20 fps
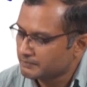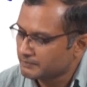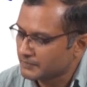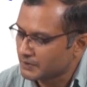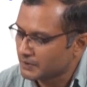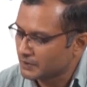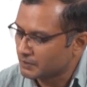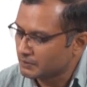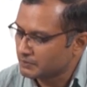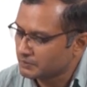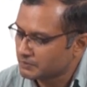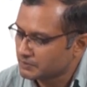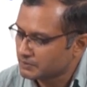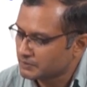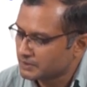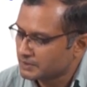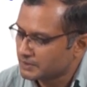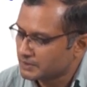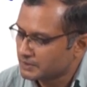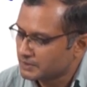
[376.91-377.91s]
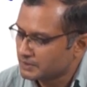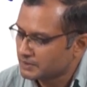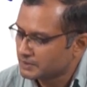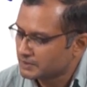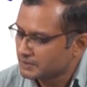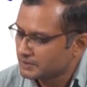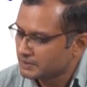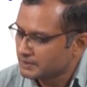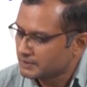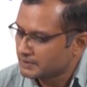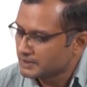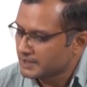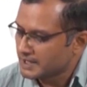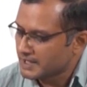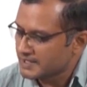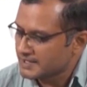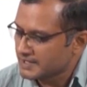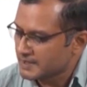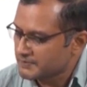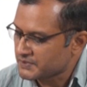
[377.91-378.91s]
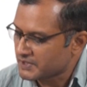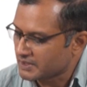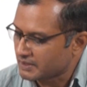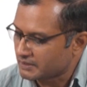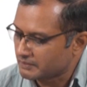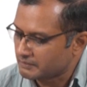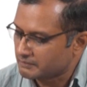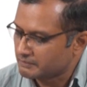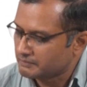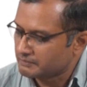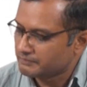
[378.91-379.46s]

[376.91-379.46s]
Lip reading: is epsilon.